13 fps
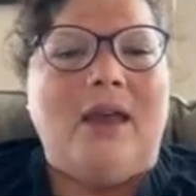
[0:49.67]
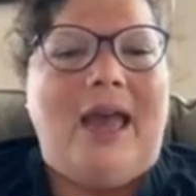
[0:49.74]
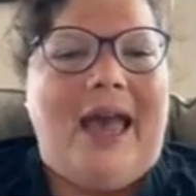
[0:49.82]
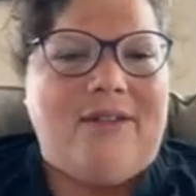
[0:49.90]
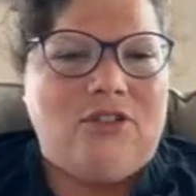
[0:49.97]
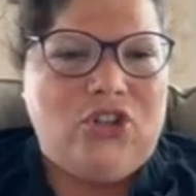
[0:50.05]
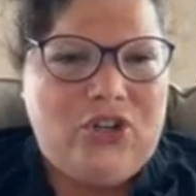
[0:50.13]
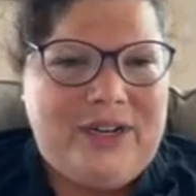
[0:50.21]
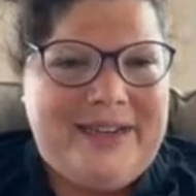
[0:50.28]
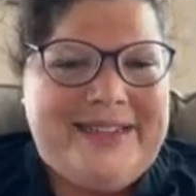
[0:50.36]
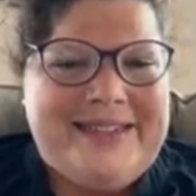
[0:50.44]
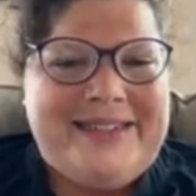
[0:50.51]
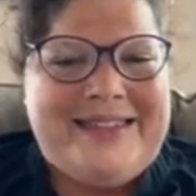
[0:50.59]
After a
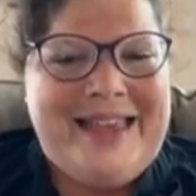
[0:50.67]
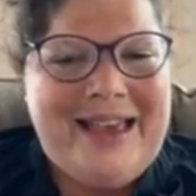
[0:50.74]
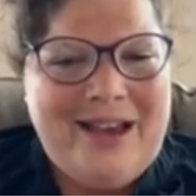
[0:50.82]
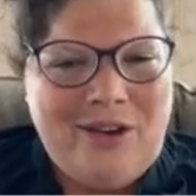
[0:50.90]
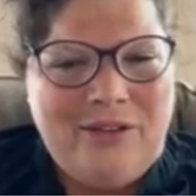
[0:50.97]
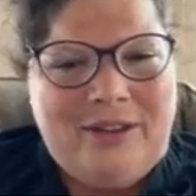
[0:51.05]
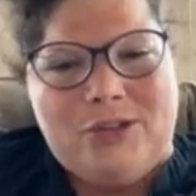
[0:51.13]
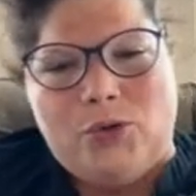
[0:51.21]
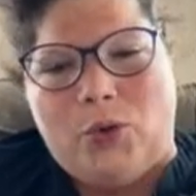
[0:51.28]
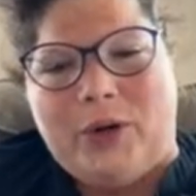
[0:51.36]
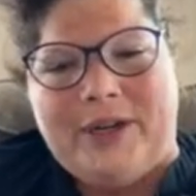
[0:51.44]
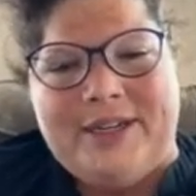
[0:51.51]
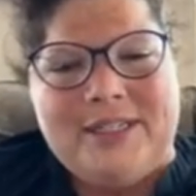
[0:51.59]
gazelle, these
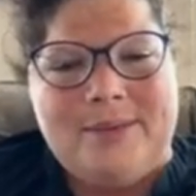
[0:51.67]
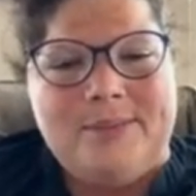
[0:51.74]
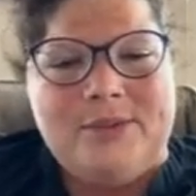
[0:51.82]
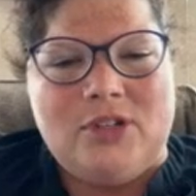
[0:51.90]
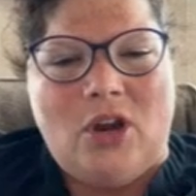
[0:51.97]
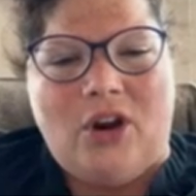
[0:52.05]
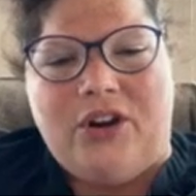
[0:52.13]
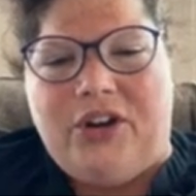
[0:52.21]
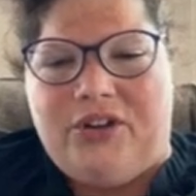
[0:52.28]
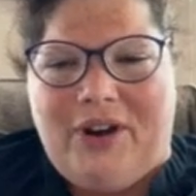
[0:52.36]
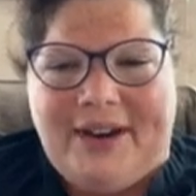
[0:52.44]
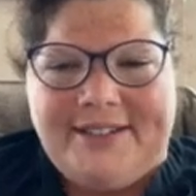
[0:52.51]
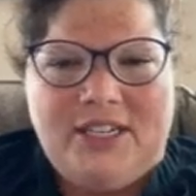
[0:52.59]
organisms are
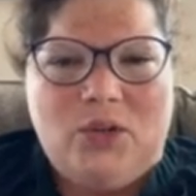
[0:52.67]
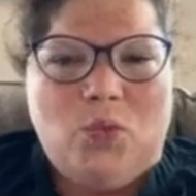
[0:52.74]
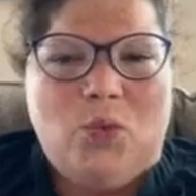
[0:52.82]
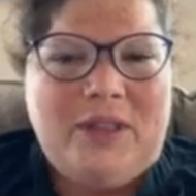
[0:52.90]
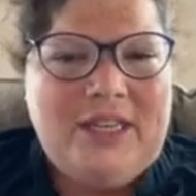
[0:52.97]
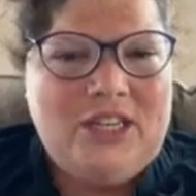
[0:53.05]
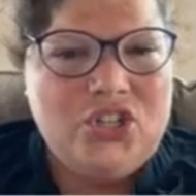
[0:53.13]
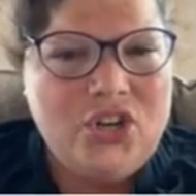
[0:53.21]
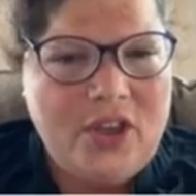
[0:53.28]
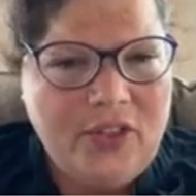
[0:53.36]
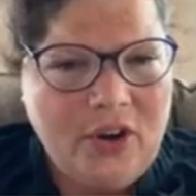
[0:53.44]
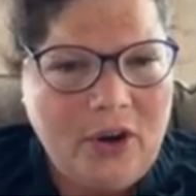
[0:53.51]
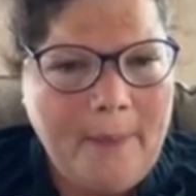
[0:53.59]
interacting with each
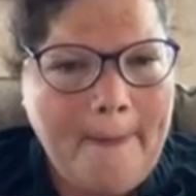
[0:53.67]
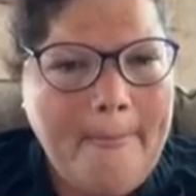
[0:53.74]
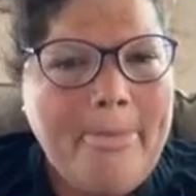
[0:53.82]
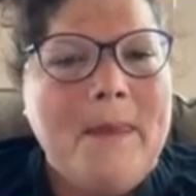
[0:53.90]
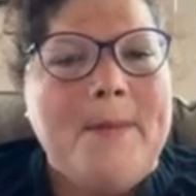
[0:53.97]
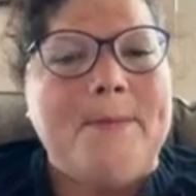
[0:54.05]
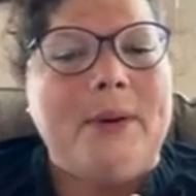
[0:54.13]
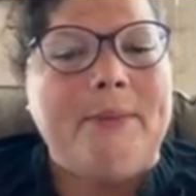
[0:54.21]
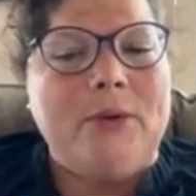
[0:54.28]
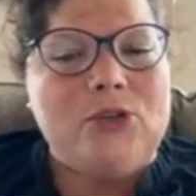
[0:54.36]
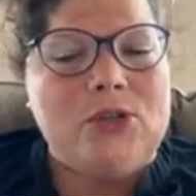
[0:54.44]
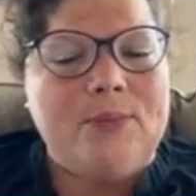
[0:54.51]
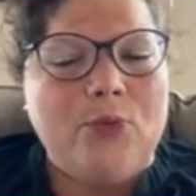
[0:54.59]
other, but
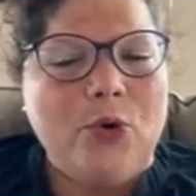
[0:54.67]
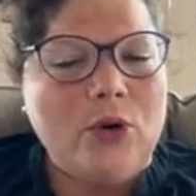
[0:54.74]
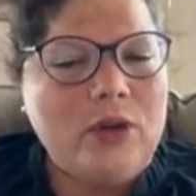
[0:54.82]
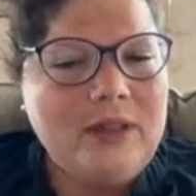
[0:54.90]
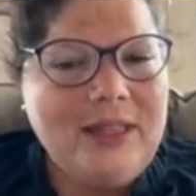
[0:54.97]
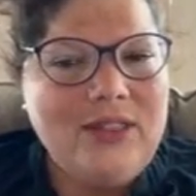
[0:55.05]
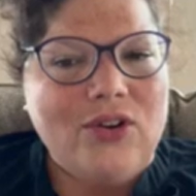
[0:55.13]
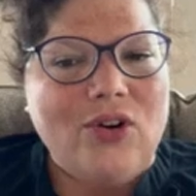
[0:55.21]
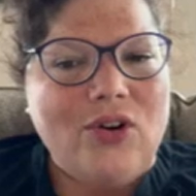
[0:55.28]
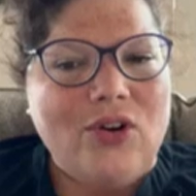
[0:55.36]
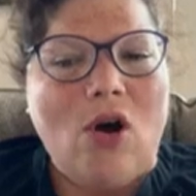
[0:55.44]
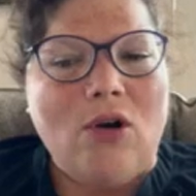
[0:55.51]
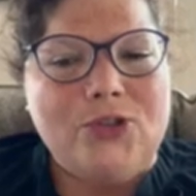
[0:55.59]
most importantly, they're
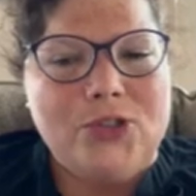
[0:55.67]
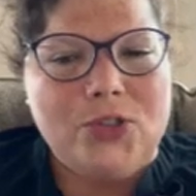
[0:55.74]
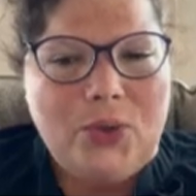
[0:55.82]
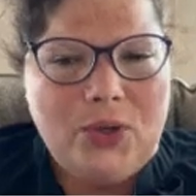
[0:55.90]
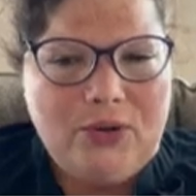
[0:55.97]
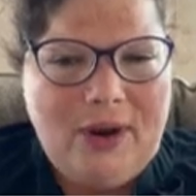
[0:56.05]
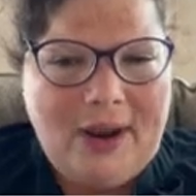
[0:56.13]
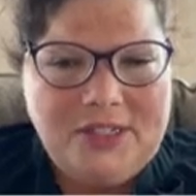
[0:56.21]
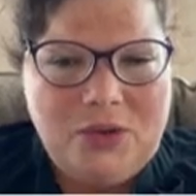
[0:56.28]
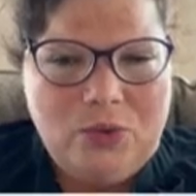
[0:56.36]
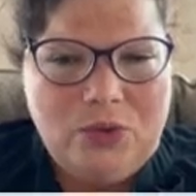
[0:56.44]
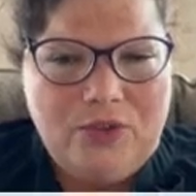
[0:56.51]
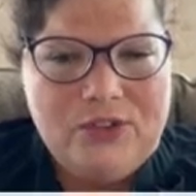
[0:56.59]
also interacting
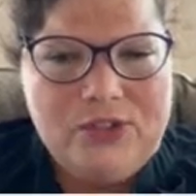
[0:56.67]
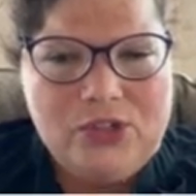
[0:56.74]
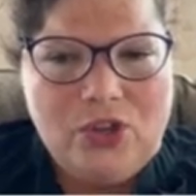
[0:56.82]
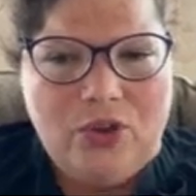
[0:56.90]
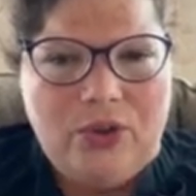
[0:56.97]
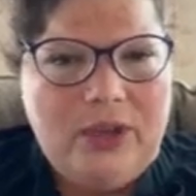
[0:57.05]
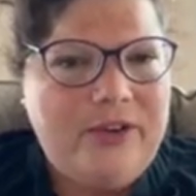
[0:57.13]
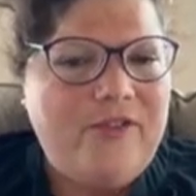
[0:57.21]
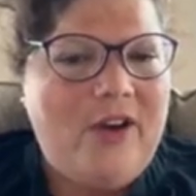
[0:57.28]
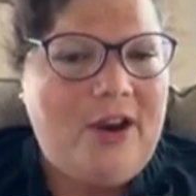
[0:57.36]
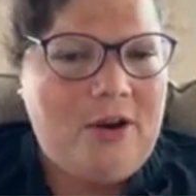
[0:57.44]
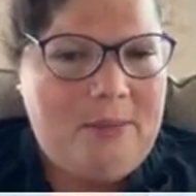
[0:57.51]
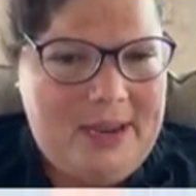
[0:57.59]
with the physical
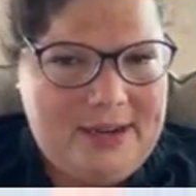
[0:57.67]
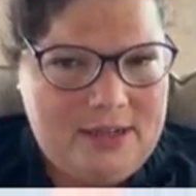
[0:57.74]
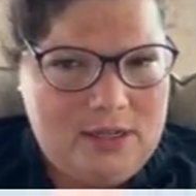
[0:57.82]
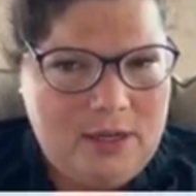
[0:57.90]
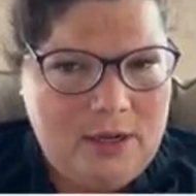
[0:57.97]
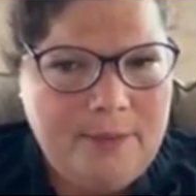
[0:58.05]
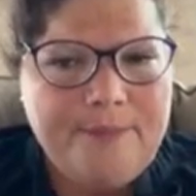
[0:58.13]
environment.